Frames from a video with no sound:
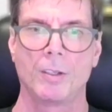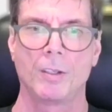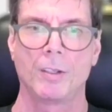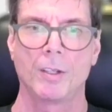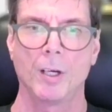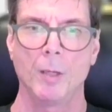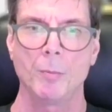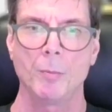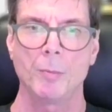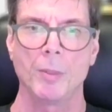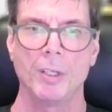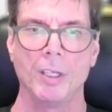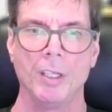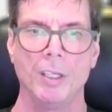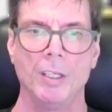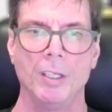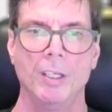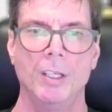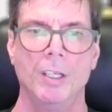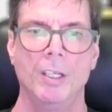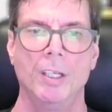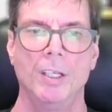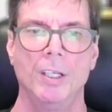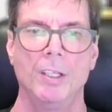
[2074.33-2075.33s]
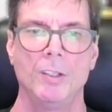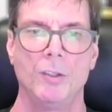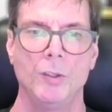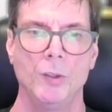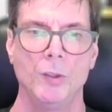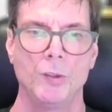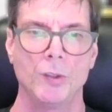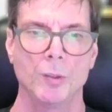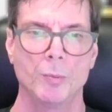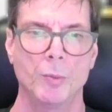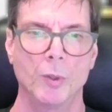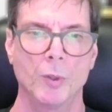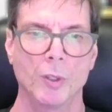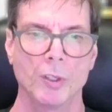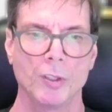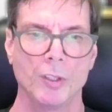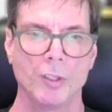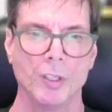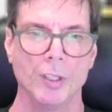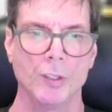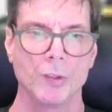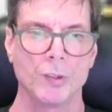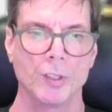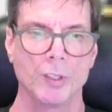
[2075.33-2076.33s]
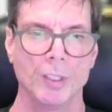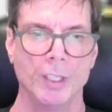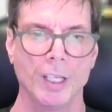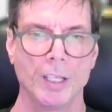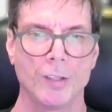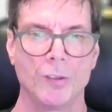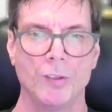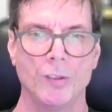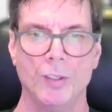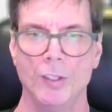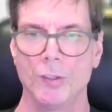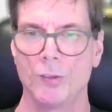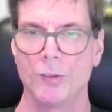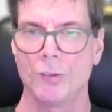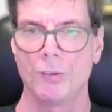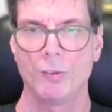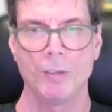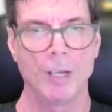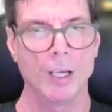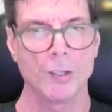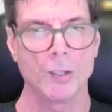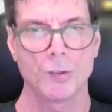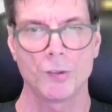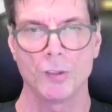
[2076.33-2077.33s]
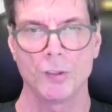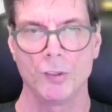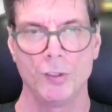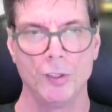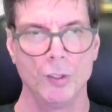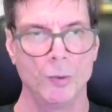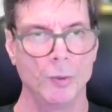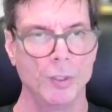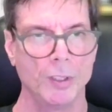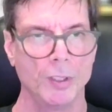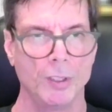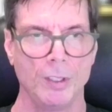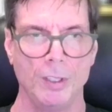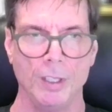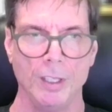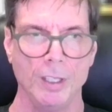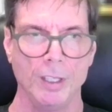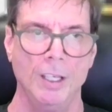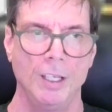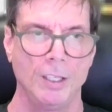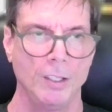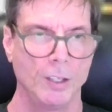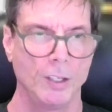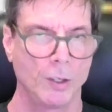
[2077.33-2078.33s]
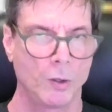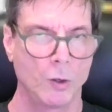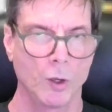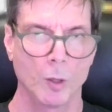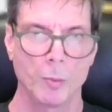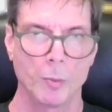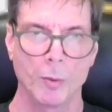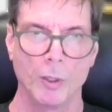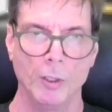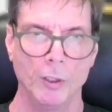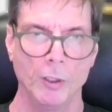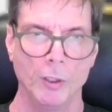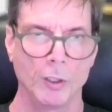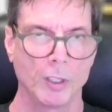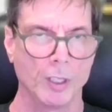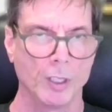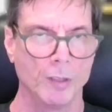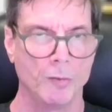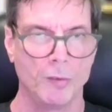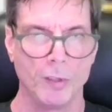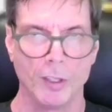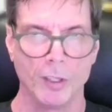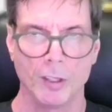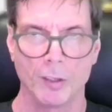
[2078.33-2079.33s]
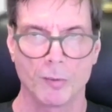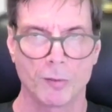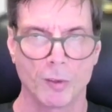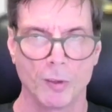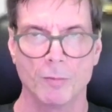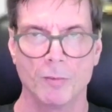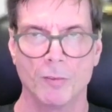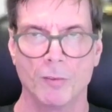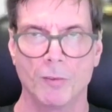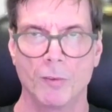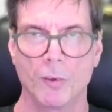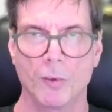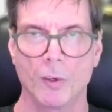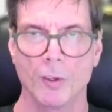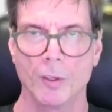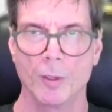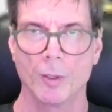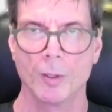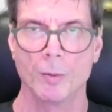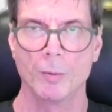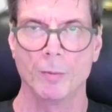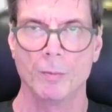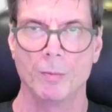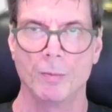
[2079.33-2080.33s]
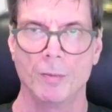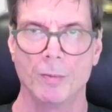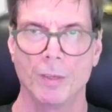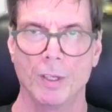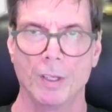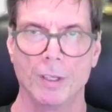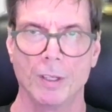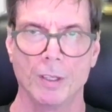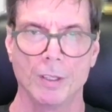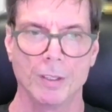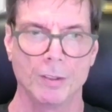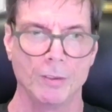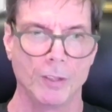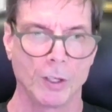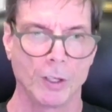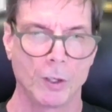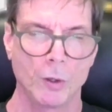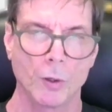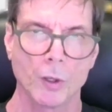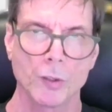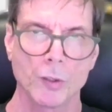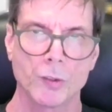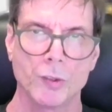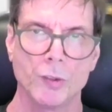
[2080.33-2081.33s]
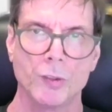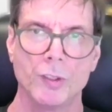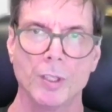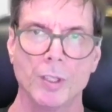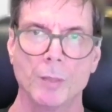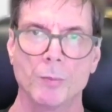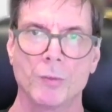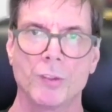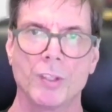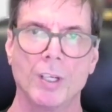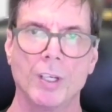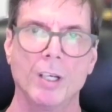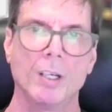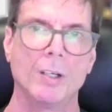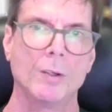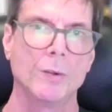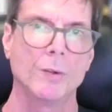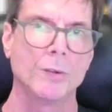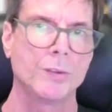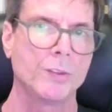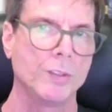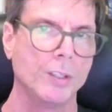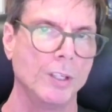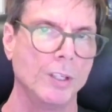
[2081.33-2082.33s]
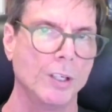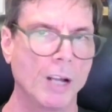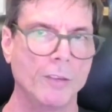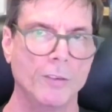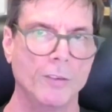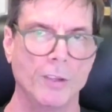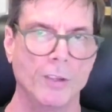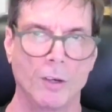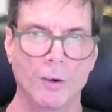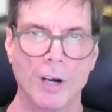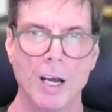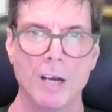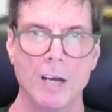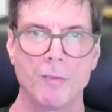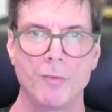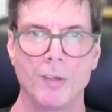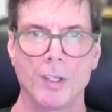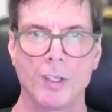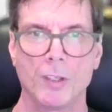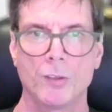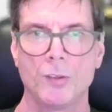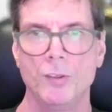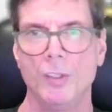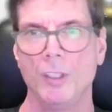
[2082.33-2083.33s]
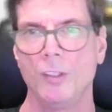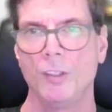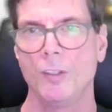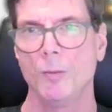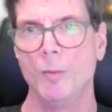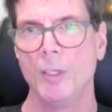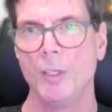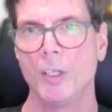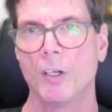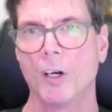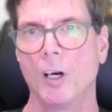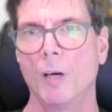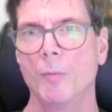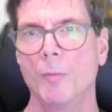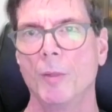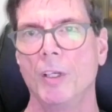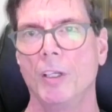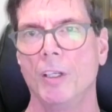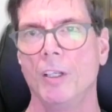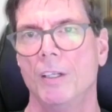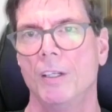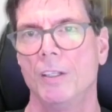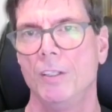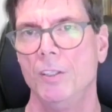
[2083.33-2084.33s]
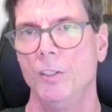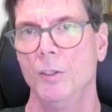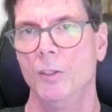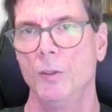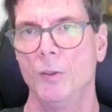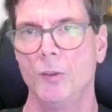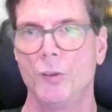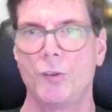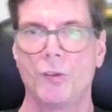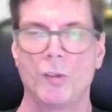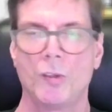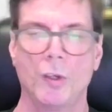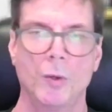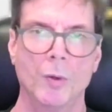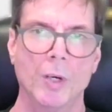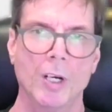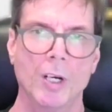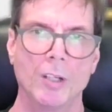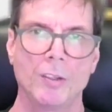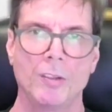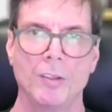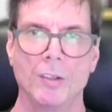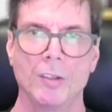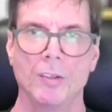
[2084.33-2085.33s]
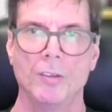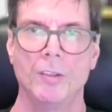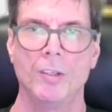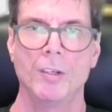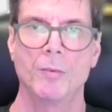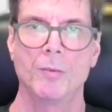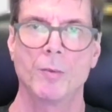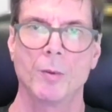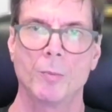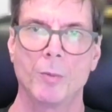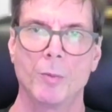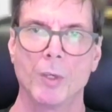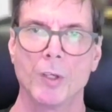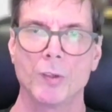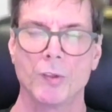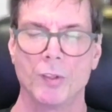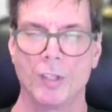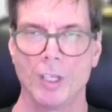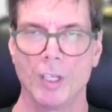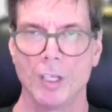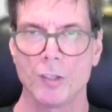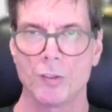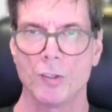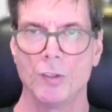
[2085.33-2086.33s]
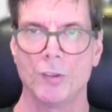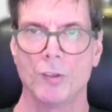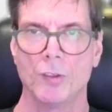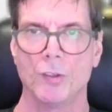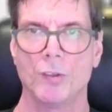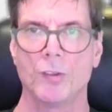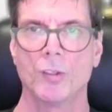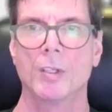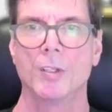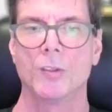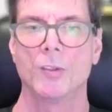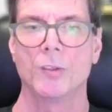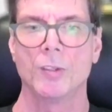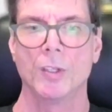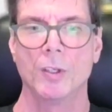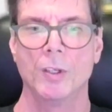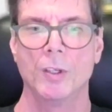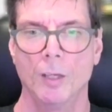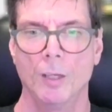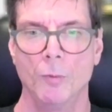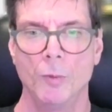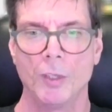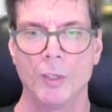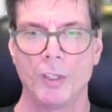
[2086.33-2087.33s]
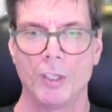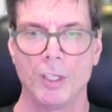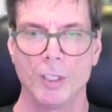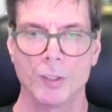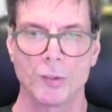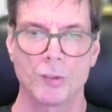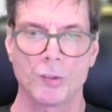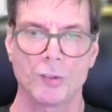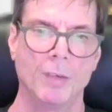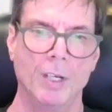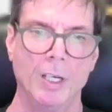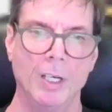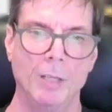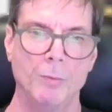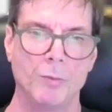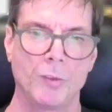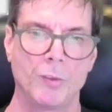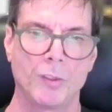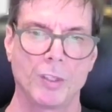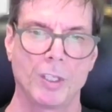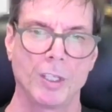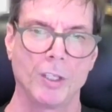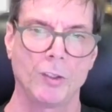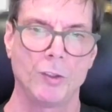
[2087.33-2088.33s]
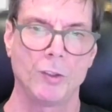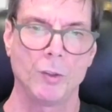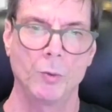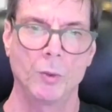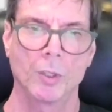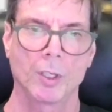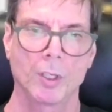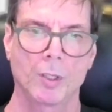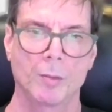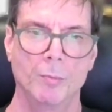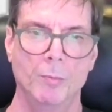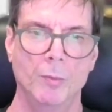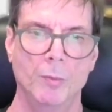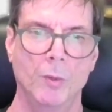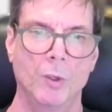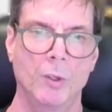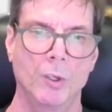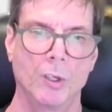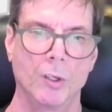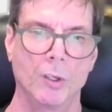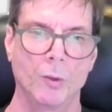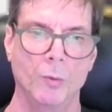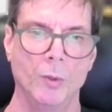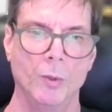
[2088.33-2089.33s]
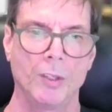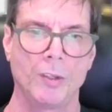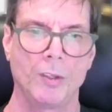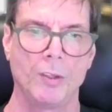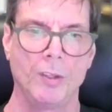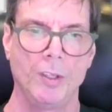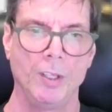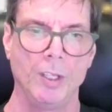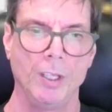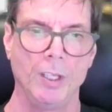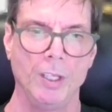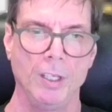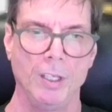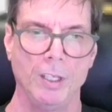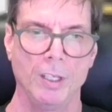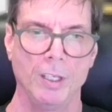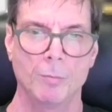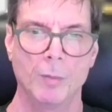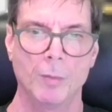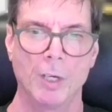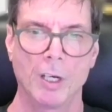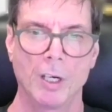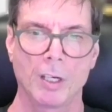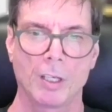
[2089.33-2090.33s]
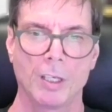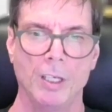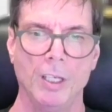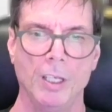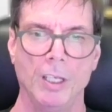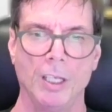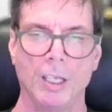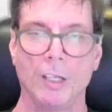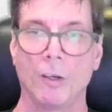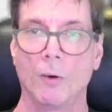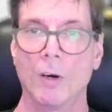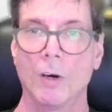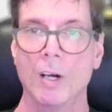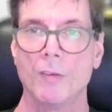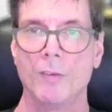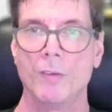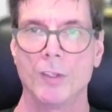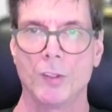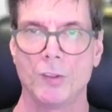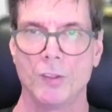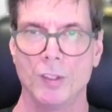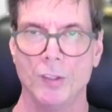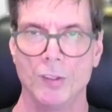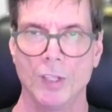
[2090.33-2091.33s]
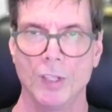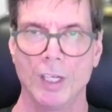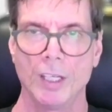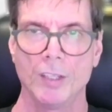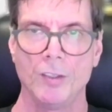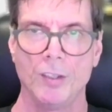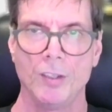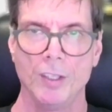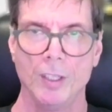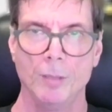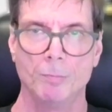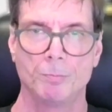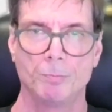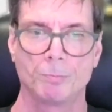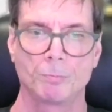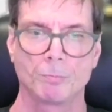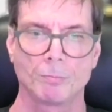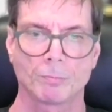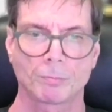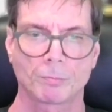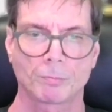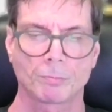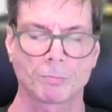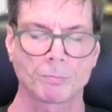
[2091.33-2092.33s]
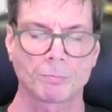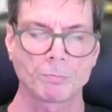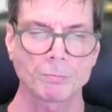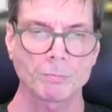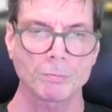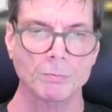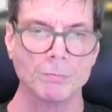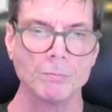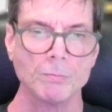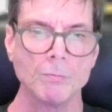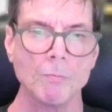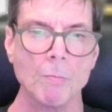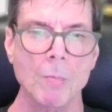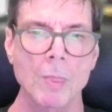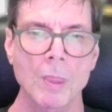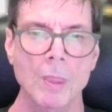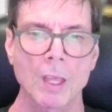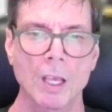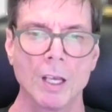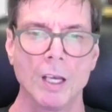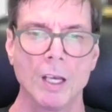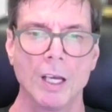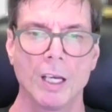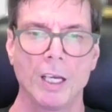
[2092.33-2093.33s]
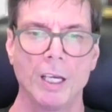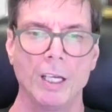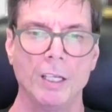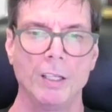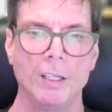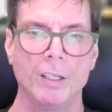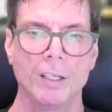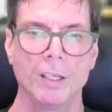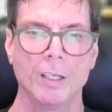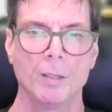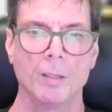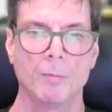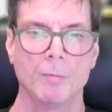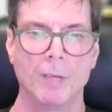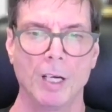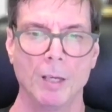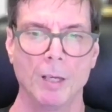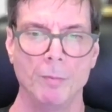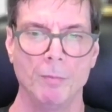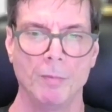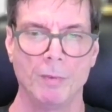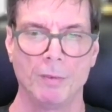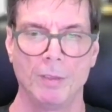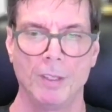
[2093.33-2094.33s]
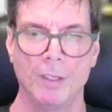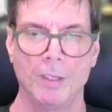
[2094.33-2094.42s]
company to support this, and this has to do with the corporate look and feel for the the courses themselves, the graphics need to be commonly used throughout different presentations and so on. So with this, I'm starting to work more with the marketing and graphics design team. And I'm